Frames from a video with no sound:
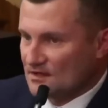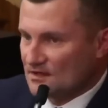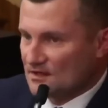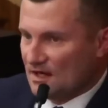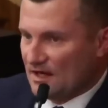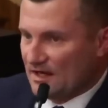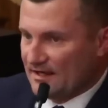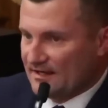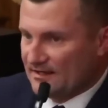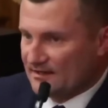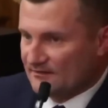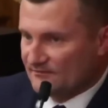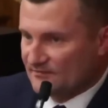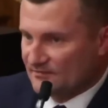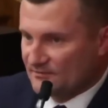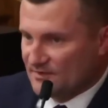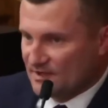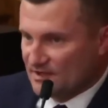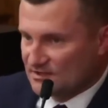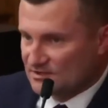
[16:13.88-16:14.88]
I had
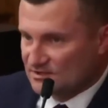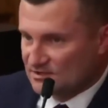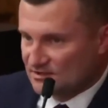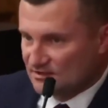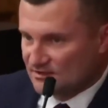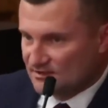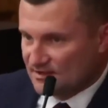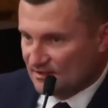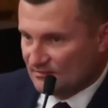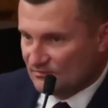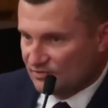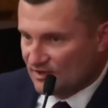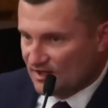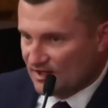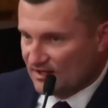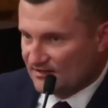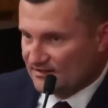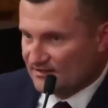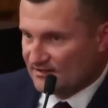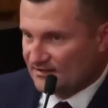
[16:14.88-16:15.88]
information that
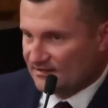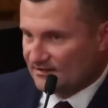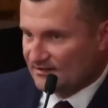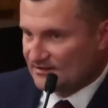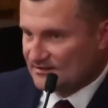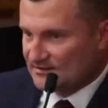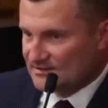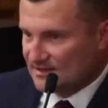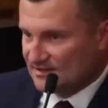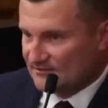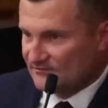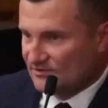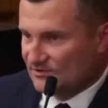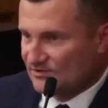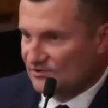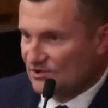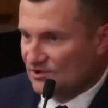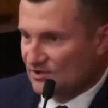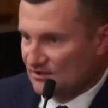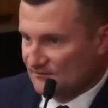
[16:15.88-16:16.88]
Brian Higgins had
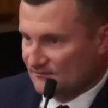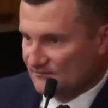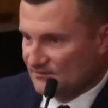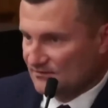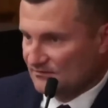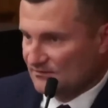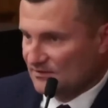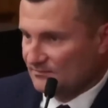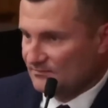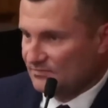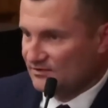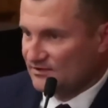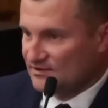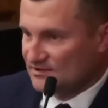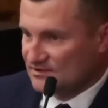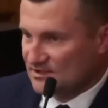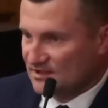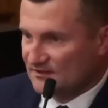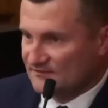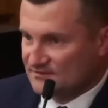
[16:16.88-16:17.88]
returned from a
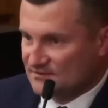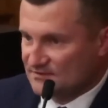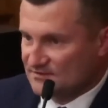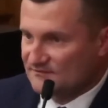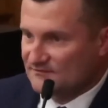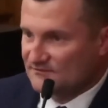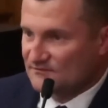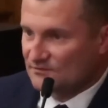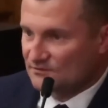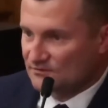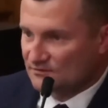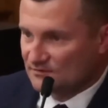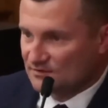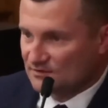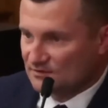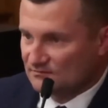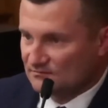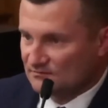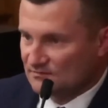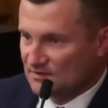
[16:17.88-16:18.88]
police officer's
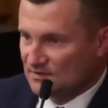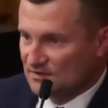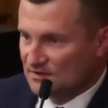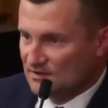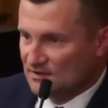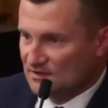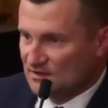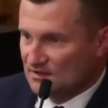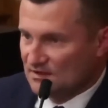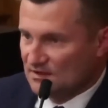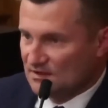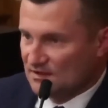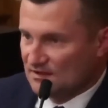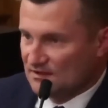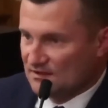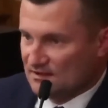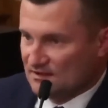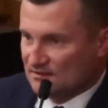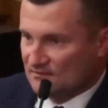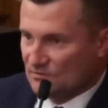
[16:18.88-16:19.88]
funeral
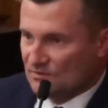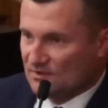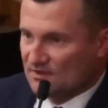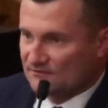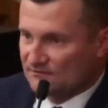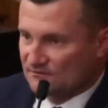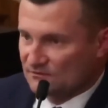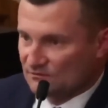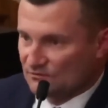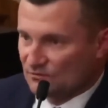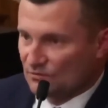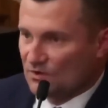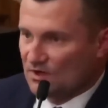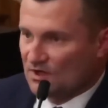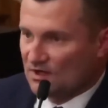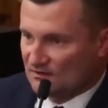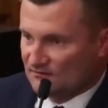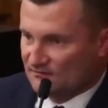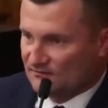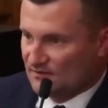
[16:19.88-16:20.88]
and then went to
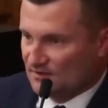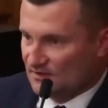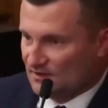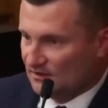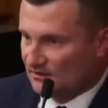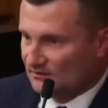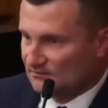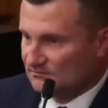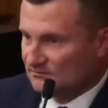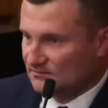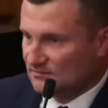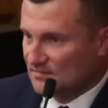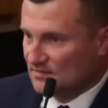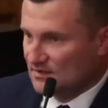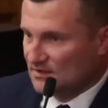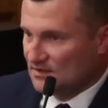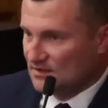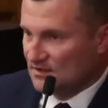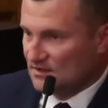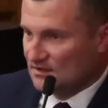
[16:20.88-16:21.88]
Waterfall
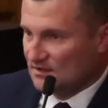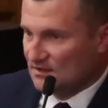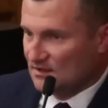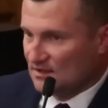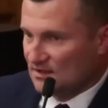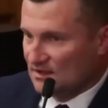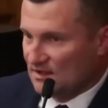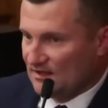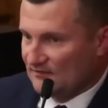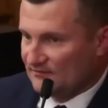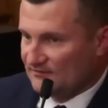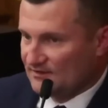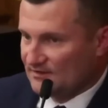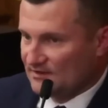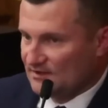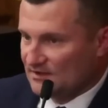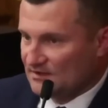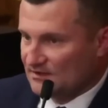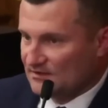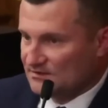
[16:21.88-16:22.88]
after
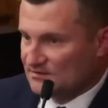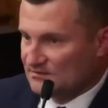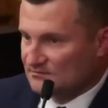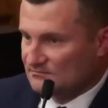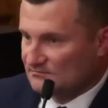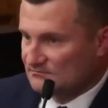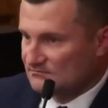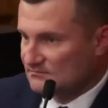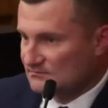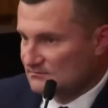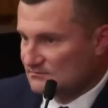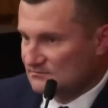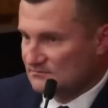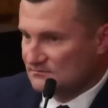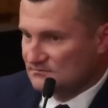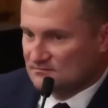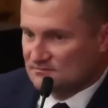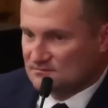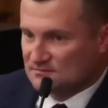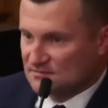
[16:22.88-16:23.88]
he
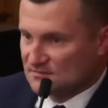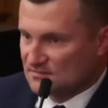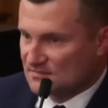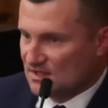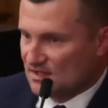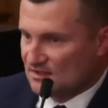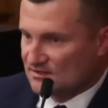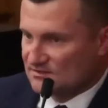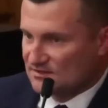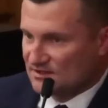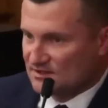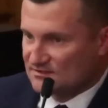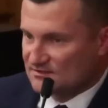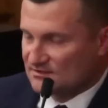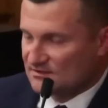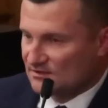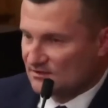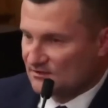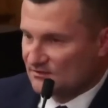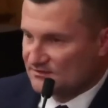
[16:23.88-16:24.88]
changed
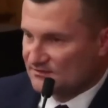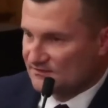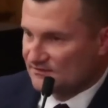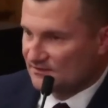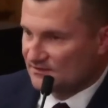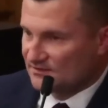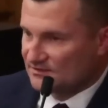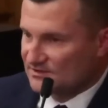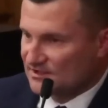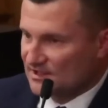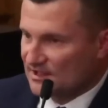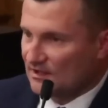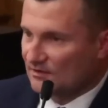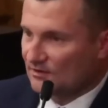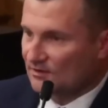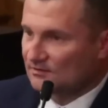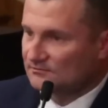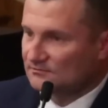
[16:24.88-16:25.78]
clothes and took a shower.